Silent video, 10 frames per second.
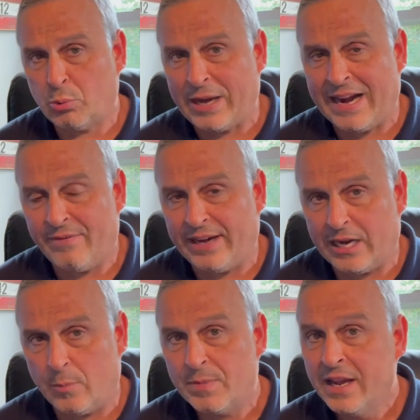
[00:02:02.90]
we have
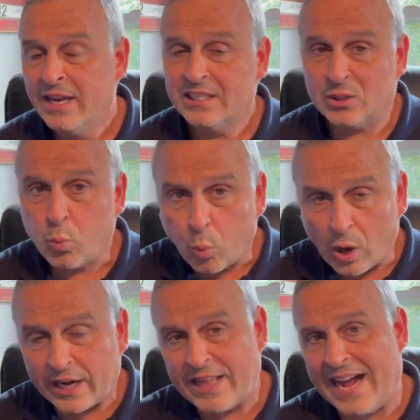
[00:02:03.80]
now. Just
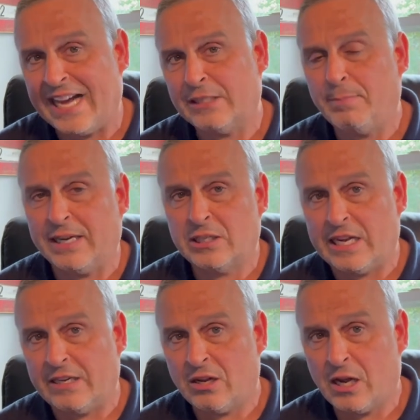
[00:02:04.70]
one of the aspects
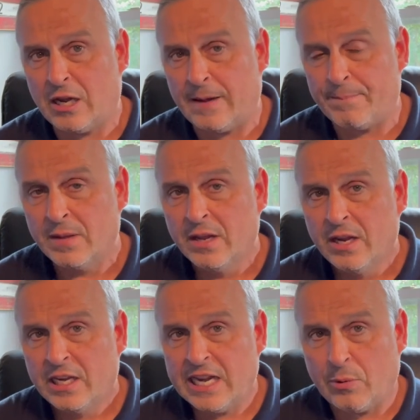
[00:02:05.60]
that
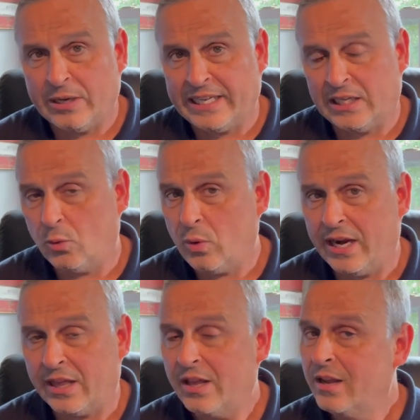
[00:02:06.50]
that we're dealing
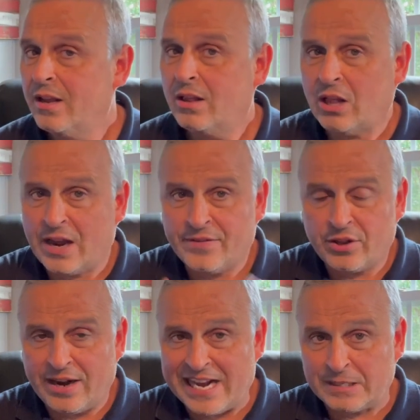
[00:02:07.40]
with. A lot of
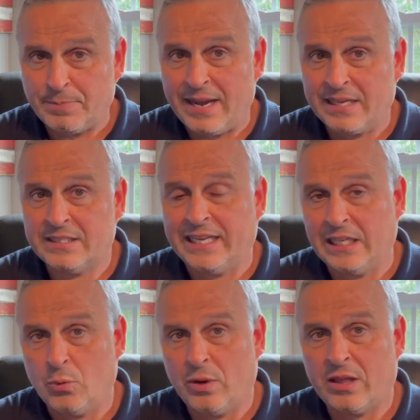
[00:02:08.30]
other aspects
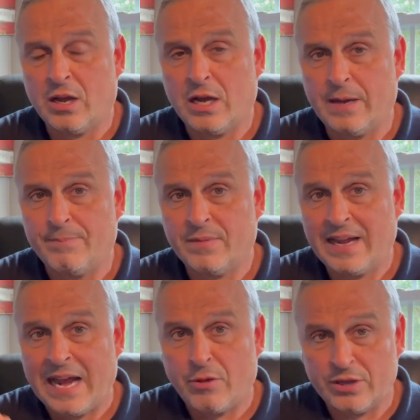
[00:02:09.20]
dealing with
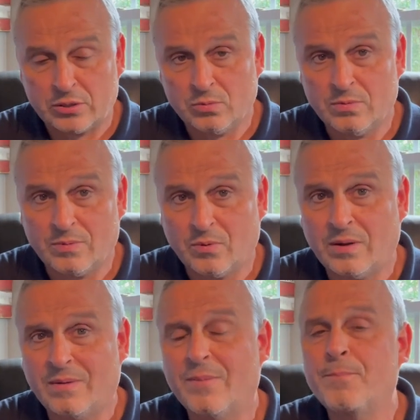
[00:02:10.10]
how this,
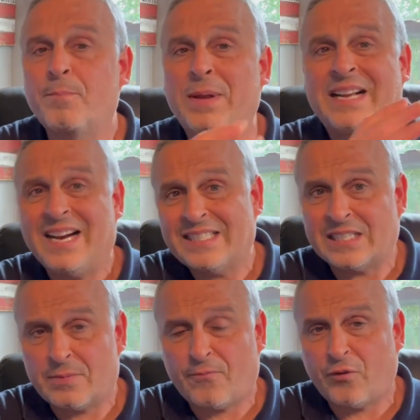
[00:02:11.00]
because
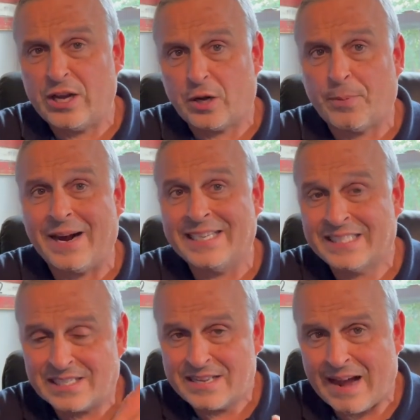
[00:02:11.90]
it's free enterprise,
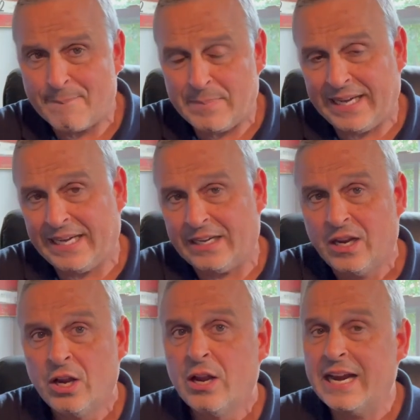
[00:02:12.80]
does not mean
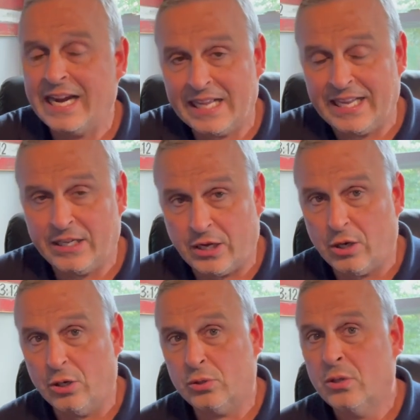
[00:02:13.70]
anything
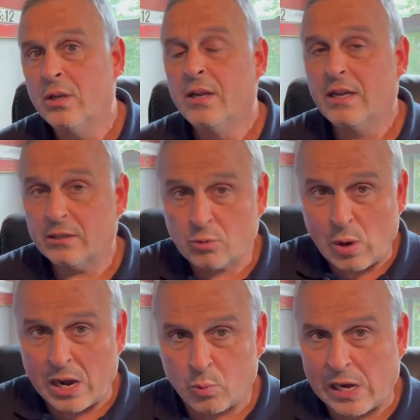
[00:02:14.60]
goes. It's
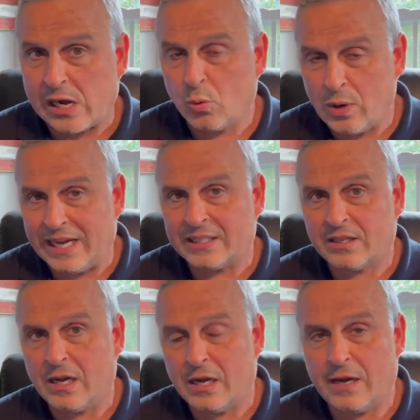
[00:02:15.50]
wild, wild west
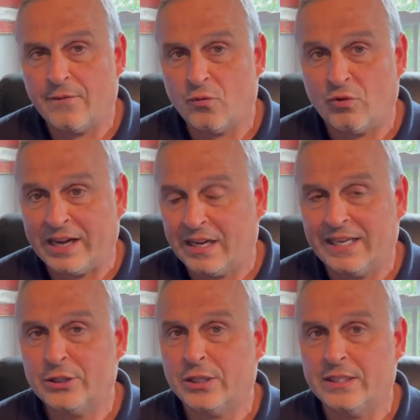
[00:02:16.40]
of
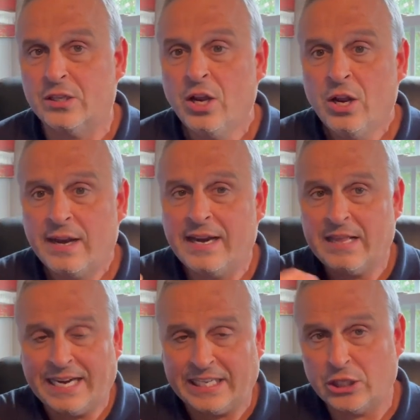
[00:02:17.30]
regulations.
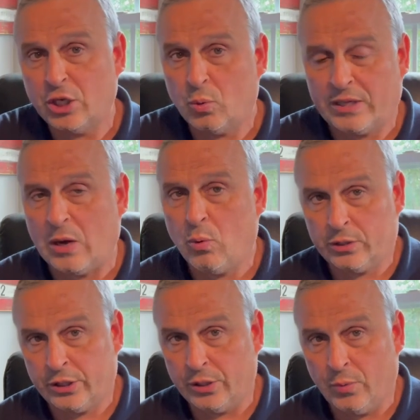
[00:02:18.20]
They get to do what they want
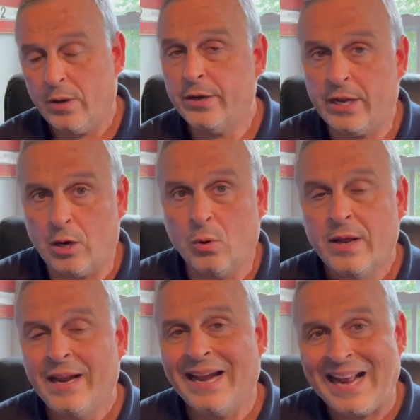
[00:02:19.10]
to. No,
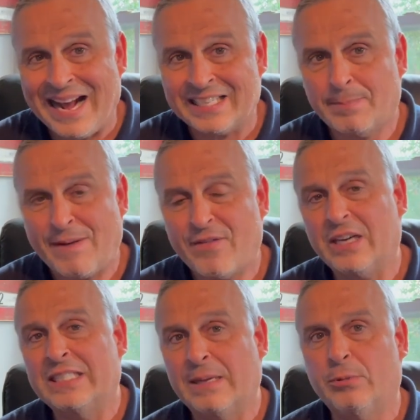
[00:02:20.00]
it has to be
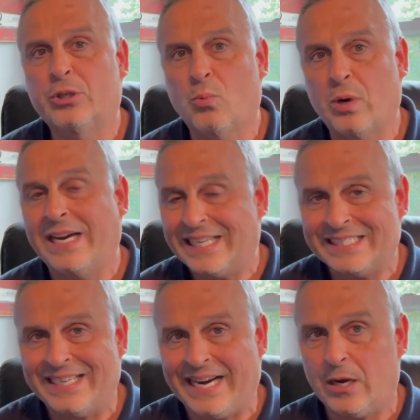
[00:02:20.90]
very similar to what it is
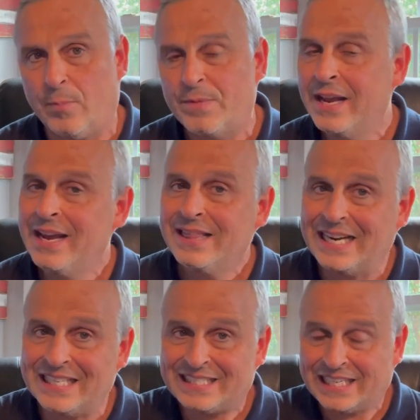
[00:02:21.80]
now. They
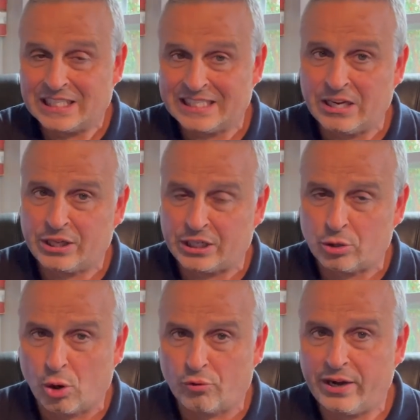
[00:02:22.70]
just get to set up their
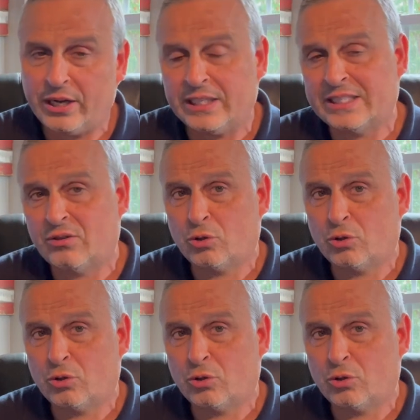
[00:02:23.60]
toll rates.